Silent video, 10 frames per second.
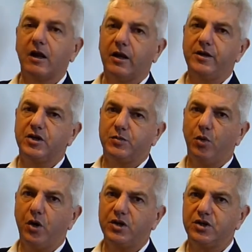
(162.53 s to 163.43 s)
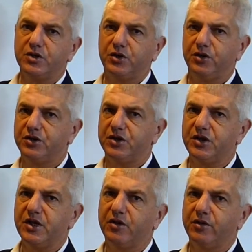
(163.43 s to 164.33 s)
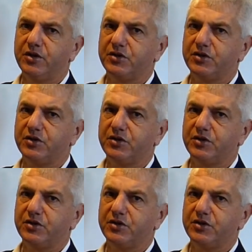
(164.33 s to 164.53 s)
lender's mortgage insurance has increased